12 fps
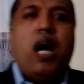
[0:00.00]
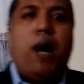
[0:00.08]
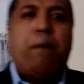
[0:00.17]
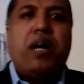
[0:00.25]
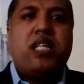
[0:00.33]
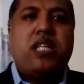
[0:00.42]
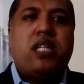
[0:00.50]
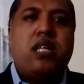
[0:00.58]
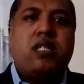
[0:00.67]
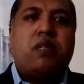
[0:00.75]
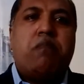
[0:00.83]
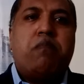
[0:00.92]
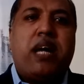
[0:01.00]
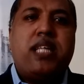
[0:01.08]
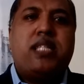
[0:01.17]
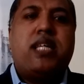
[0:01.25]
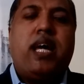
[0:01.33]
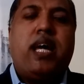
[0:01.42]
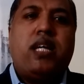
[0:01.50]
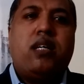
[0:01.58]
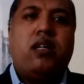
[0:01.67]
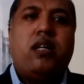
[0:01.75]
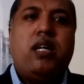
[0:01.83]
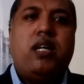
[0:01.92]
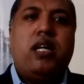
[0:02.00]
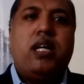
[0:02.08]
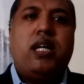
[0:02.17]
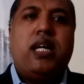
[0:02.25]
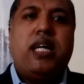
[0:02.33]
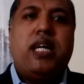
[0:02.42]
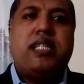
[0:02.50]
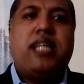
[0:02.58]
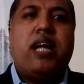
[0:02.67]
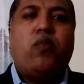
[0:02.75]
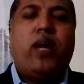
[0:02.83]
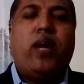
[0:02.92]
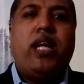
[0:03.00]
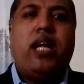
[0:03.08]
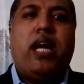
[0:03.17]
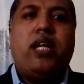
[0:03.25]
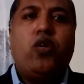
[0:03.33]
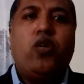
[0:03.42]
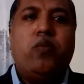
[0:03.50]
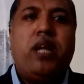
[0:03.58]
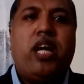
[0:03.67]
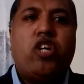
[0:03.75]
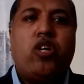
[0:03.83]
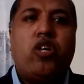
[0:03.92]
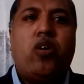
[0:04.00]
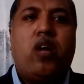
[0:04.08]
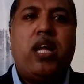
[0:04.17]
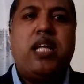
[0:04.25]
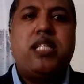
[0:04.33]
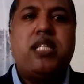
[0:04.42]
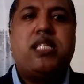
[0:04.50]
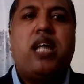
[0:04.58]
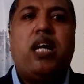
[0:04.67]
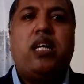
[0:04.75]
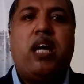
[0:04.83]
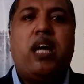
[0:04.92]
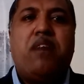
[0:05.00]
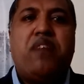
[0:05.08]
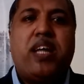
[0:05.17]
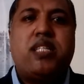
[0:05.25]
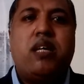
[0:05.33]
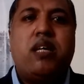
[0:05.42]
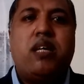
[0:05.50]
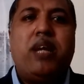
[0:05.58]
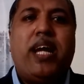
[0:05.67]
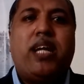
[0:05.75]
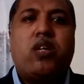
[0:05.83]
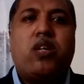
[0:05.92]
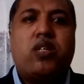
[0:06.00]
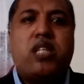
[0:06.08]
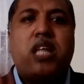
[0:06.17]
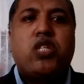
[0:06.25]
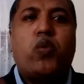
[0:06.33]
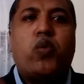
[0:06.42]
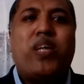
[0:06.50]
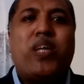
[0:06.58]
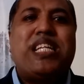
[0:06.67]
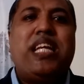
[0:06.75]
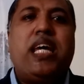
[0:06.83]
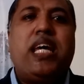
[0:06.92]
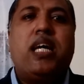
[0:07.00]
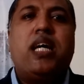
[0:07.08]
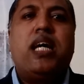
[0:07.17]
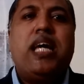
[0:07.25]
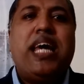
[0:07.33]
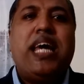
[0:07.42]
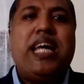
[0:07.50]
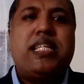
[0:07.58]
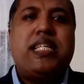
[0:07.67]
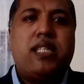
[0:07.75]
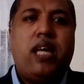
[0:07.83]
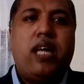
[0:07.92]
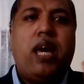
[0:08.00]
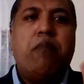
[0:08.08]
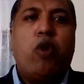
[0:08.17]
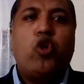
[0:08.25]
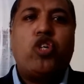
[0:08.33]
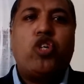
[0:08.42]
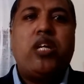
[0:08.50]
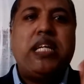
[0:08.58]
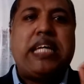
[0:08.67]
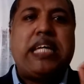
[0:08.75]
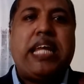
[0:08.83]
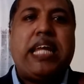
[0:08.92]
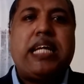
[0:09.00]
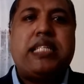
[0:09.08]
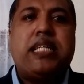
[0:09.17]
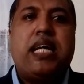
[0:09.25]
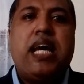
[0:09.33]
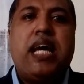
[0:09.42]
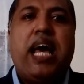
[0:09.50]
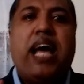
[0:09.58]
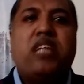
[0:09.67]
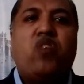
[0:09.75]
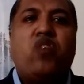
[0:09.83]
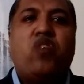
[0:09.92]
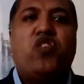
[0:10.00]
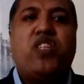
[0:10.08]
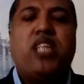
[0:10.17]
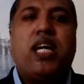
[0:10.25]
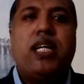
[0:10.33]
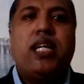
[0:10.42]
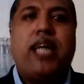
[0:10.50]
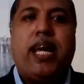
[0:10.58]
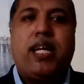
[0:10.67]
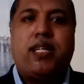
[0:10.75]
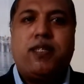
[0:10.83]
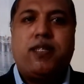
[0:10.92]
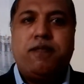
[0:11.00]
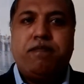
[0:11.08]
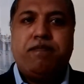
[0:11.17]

A person's mindset is that when an humiliation or an insult affects him, it starts questioning his emotional character as well as physical character,